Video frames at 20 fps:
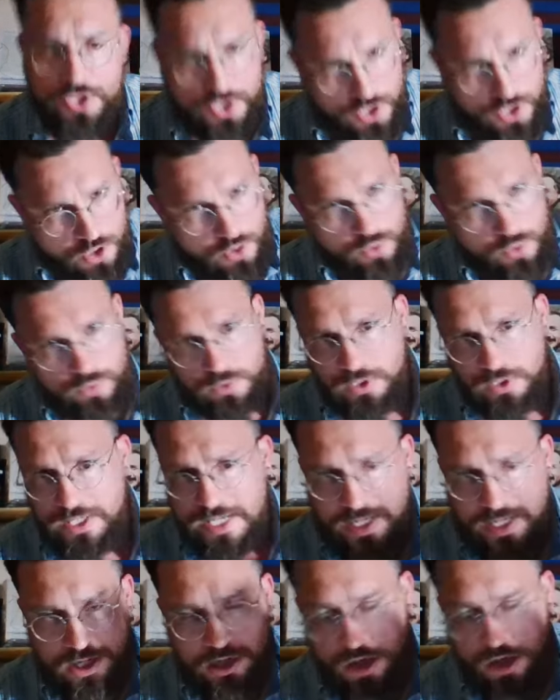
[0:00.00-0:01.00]
So
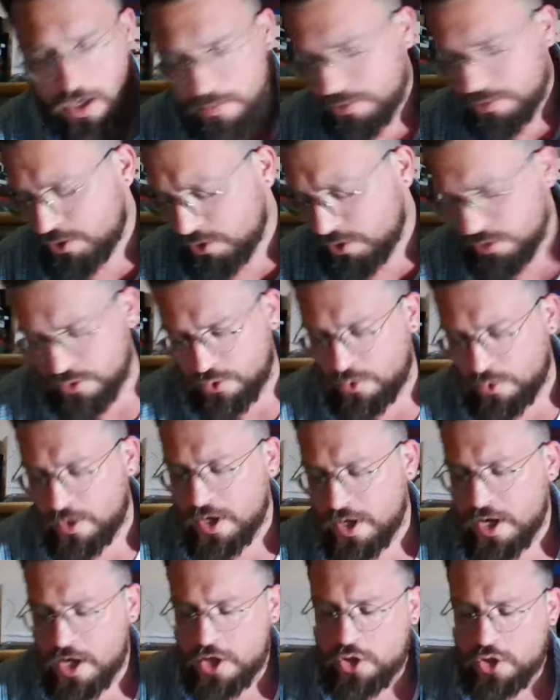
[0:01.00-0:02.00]
leading up
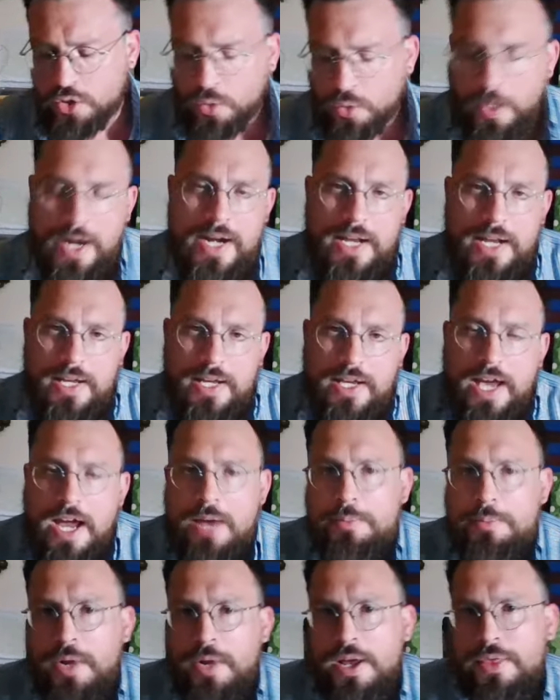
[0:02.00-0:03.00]
to training
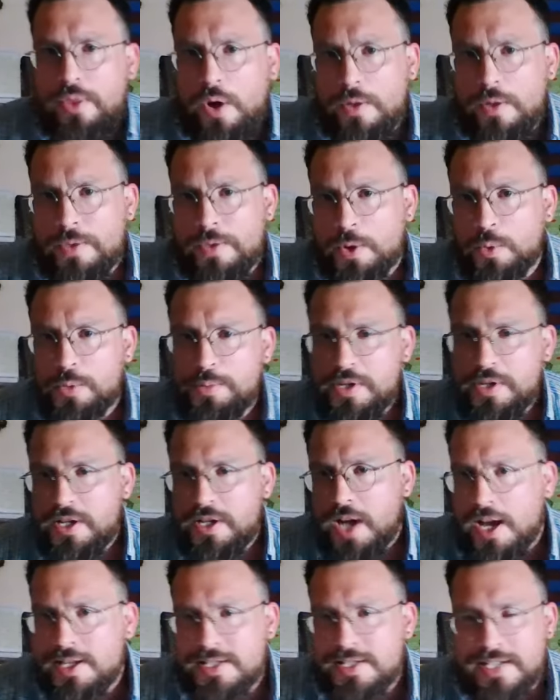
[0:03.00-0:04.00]
camp, I thought that it would be
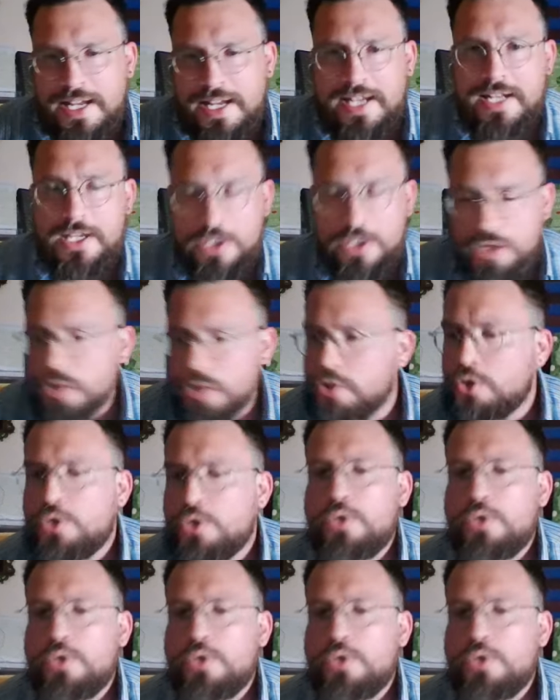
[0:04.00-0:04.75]
nice to